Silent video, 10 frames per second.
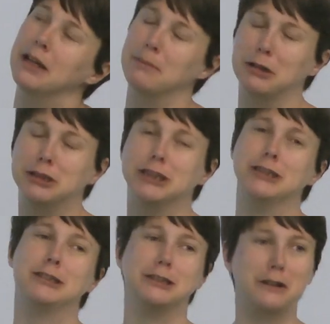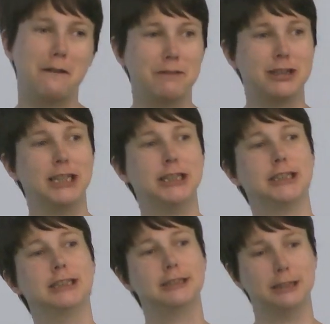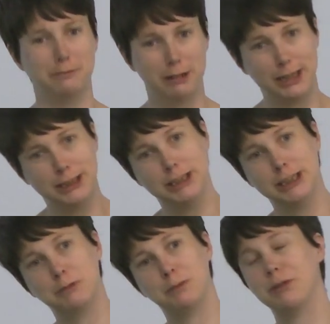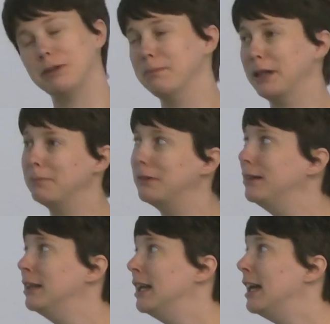emotions and conversations and relationships between people.